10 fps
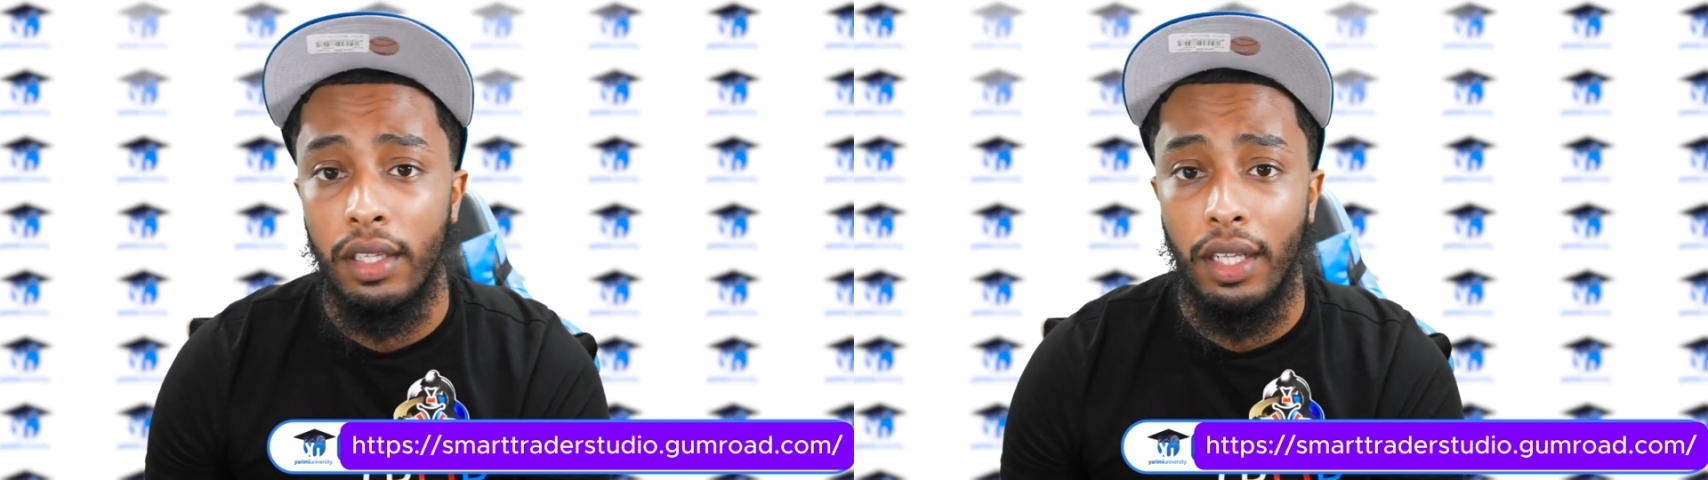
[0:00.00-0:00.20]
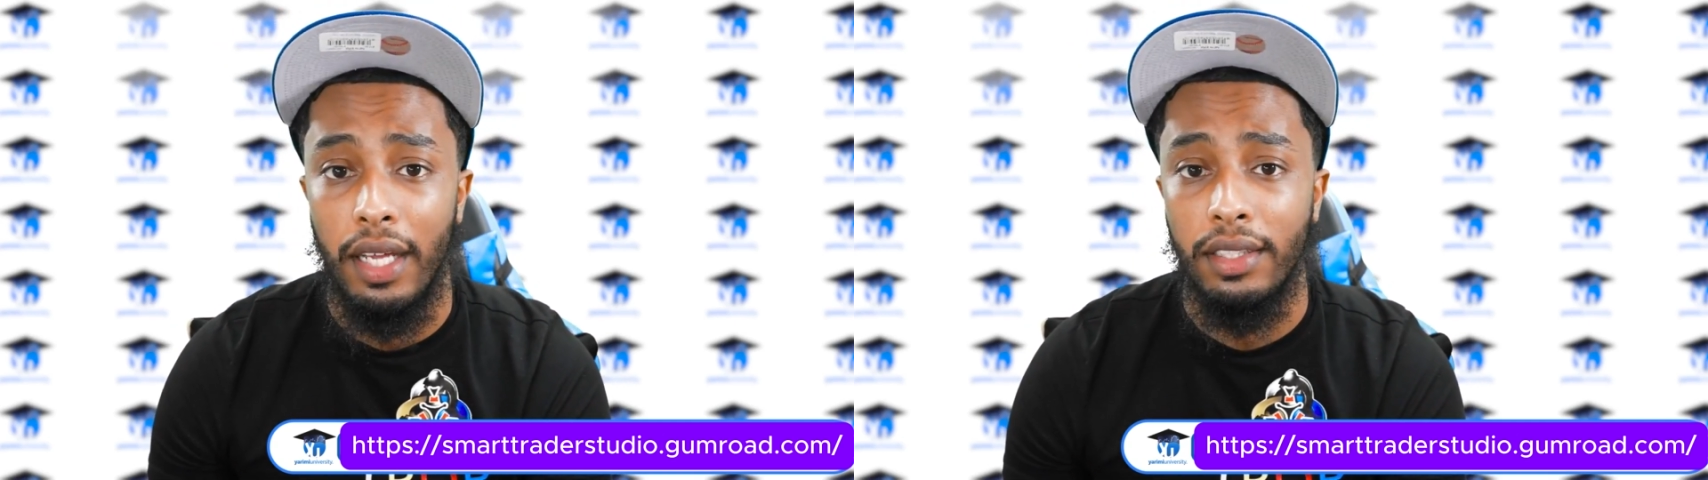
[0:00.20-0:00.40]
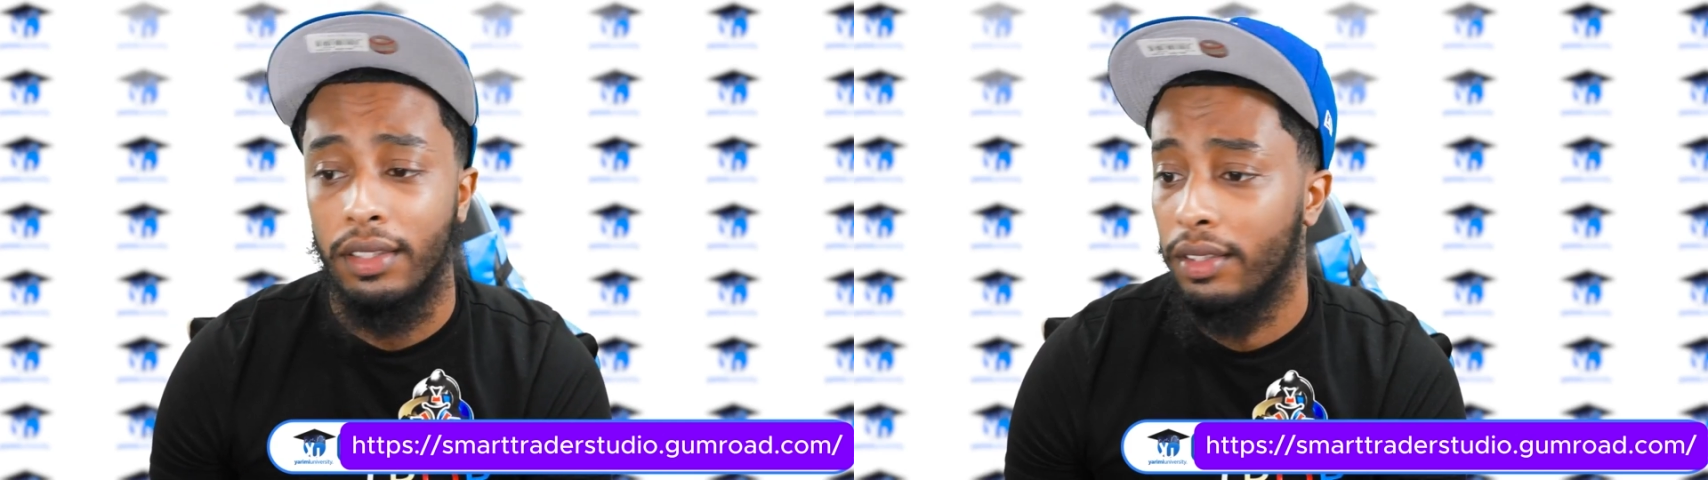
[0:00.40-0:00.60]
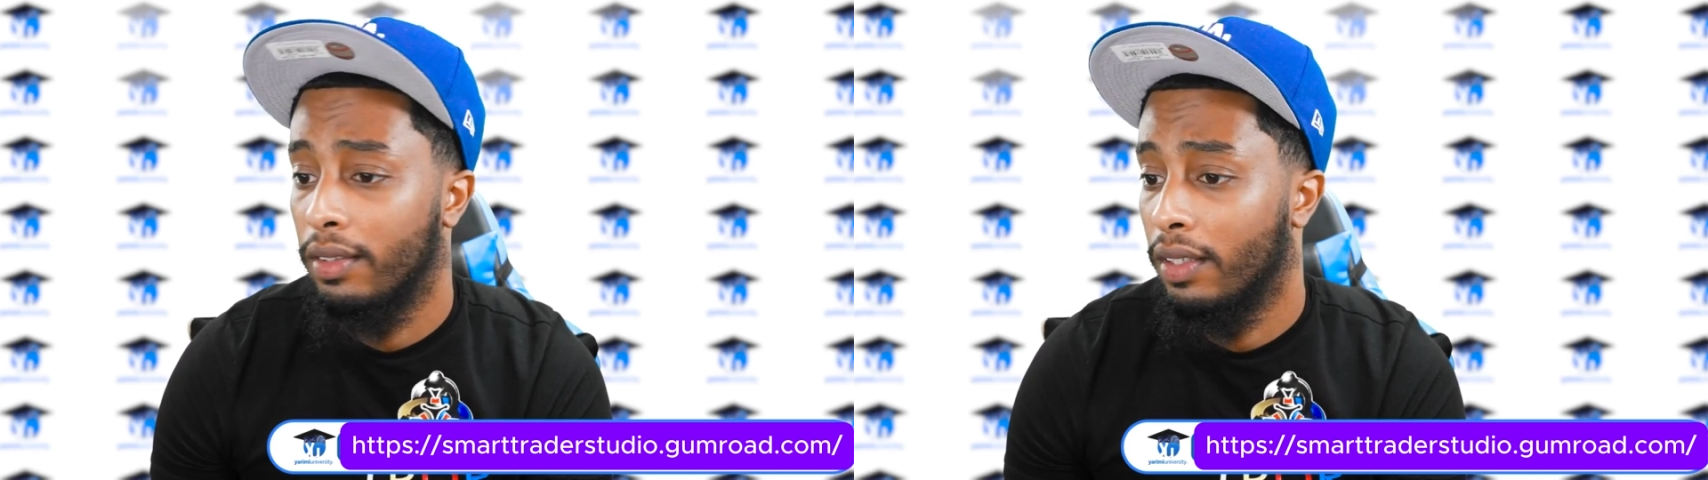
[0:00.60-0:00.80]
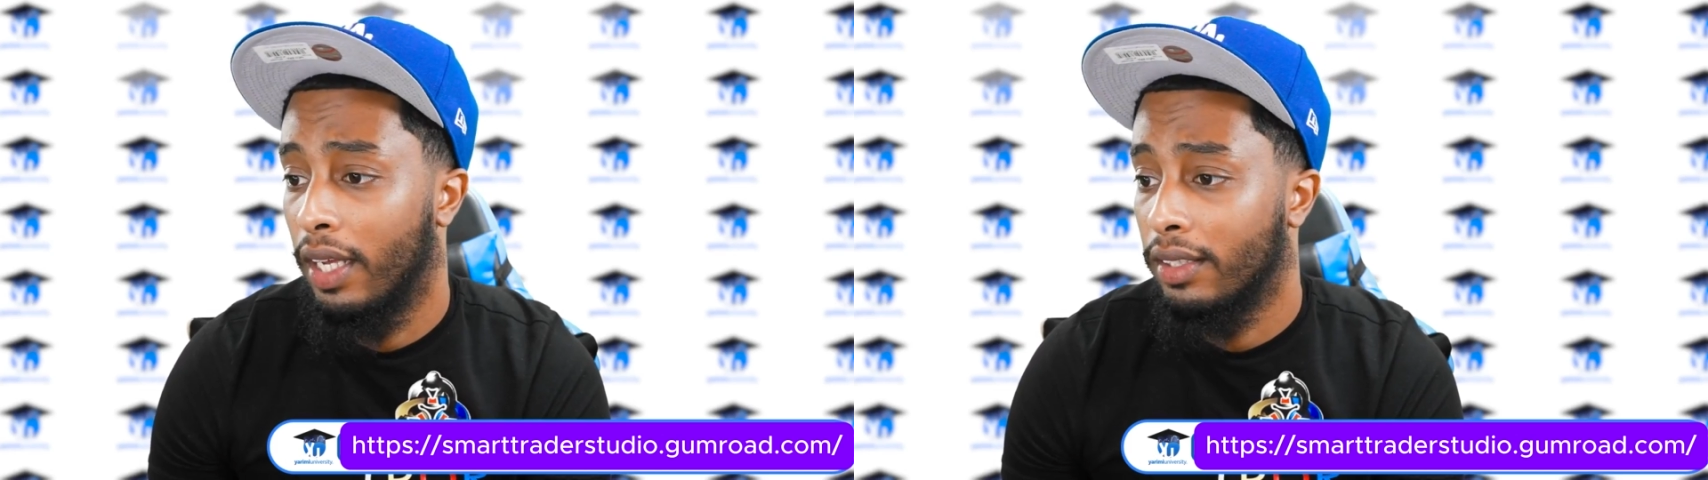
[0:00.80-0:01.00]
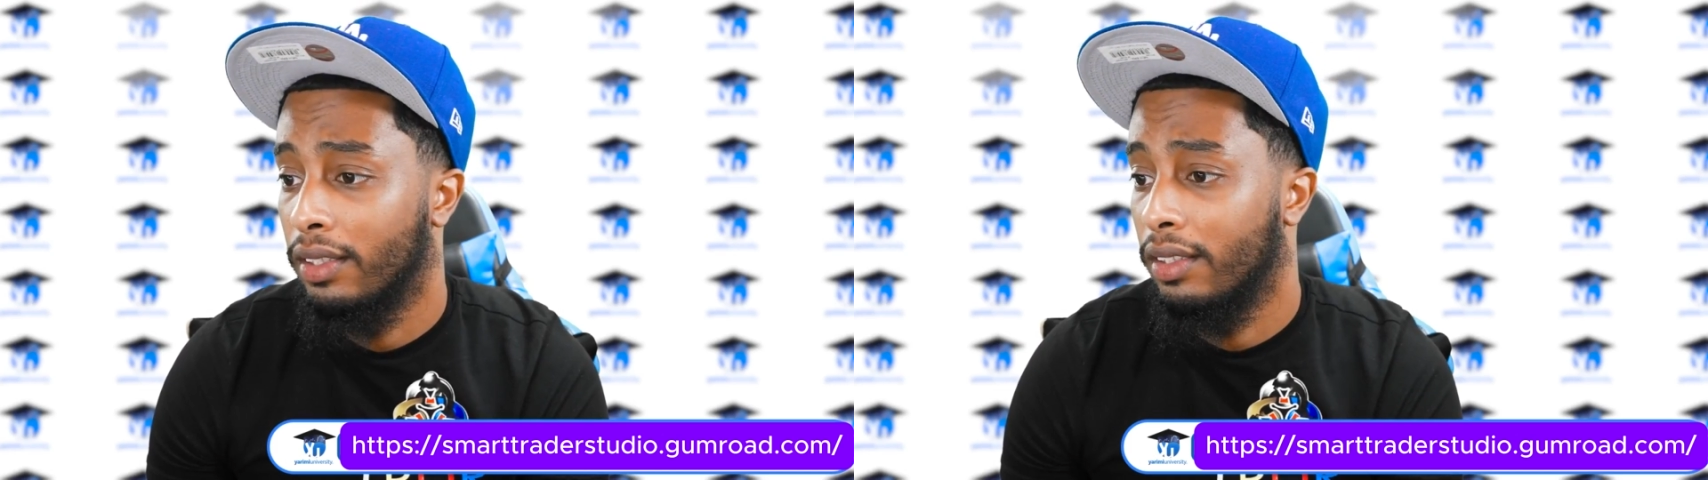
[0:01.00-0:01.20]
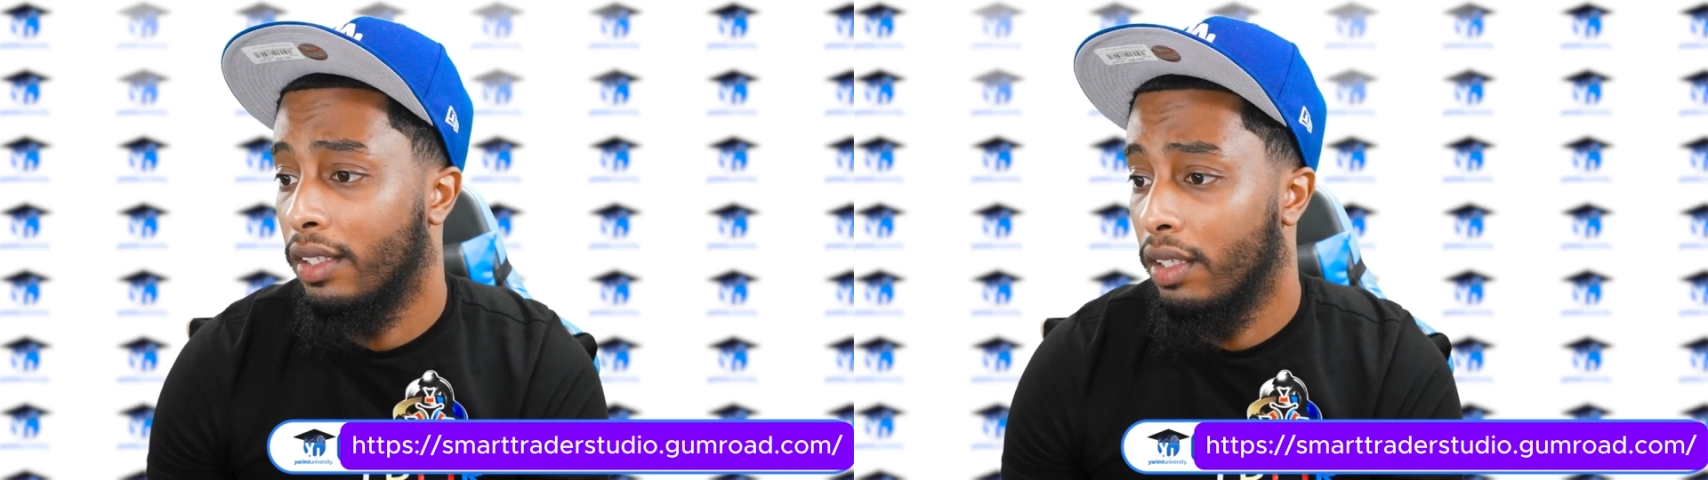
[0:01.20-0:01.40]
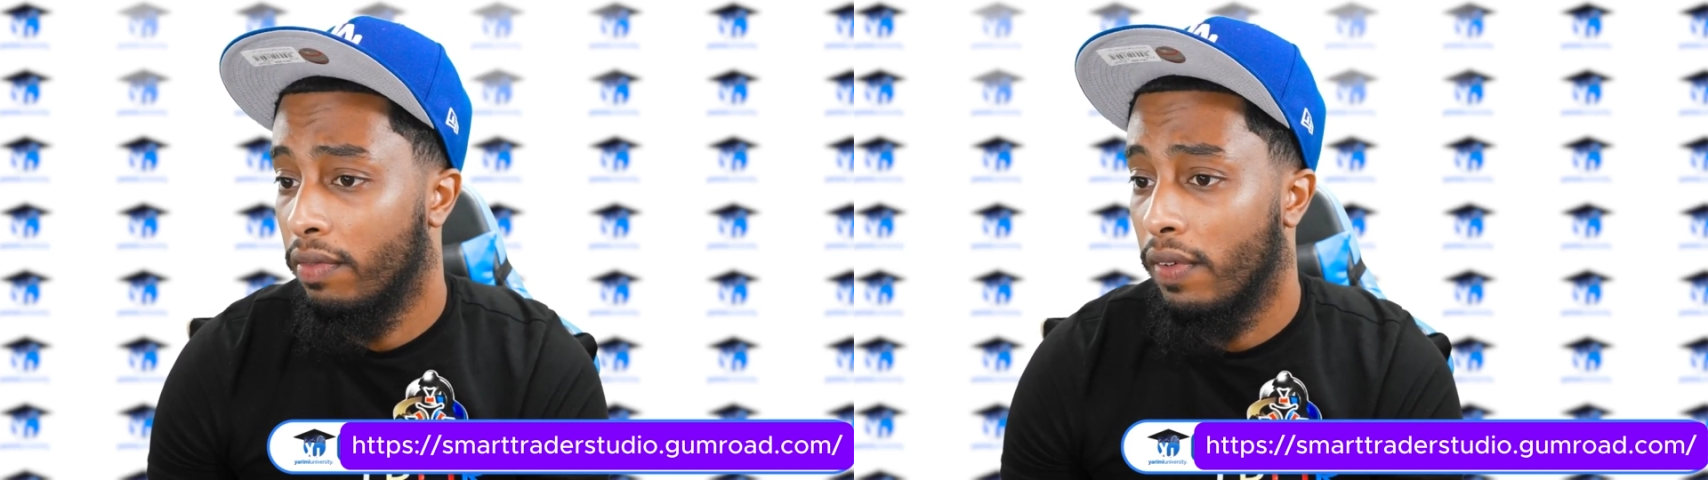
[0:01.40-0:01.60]
that's the
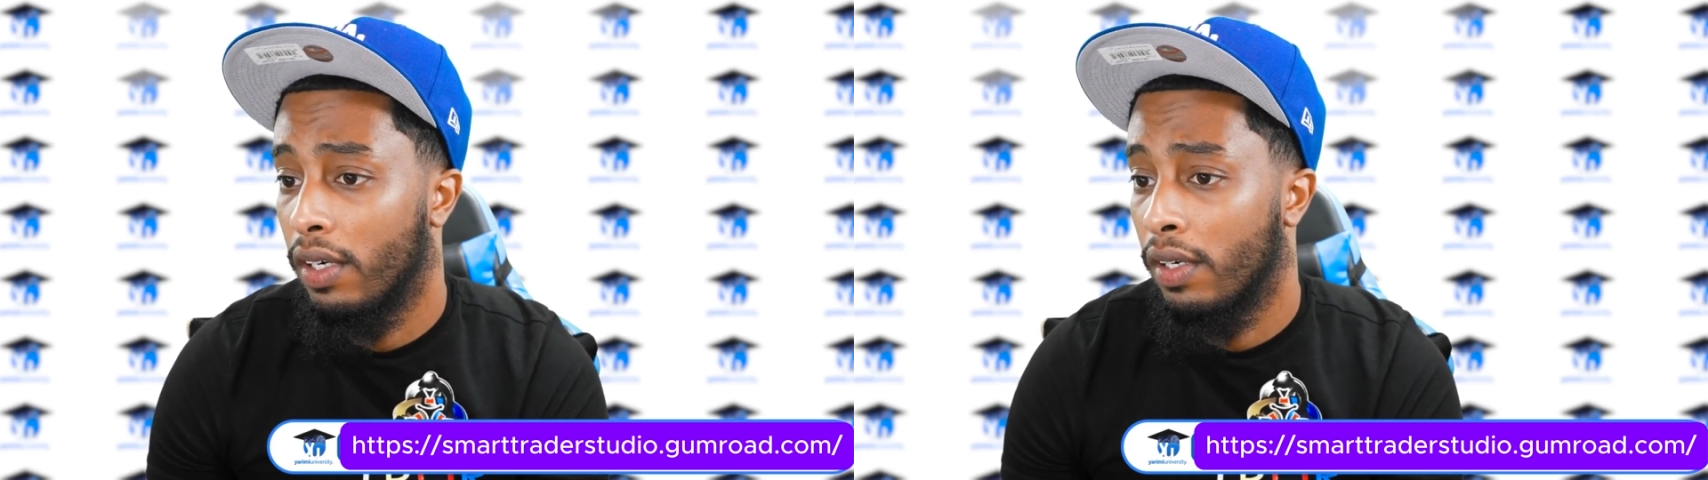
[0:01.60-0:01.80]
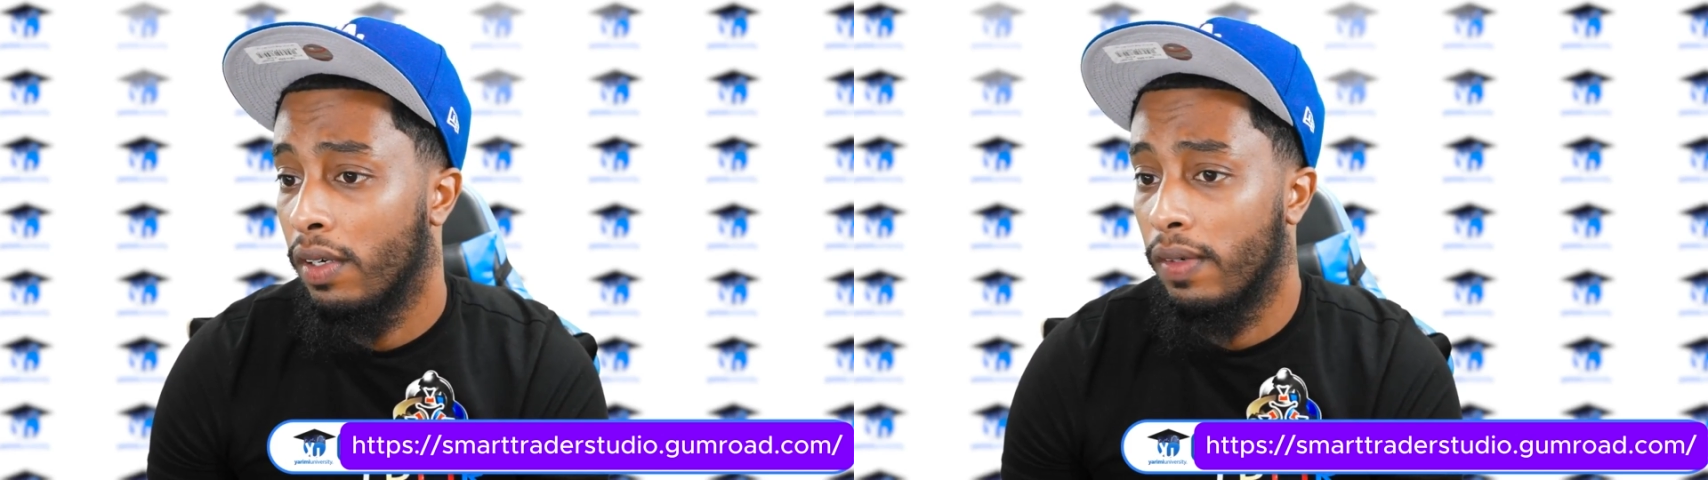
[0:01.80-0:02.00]
different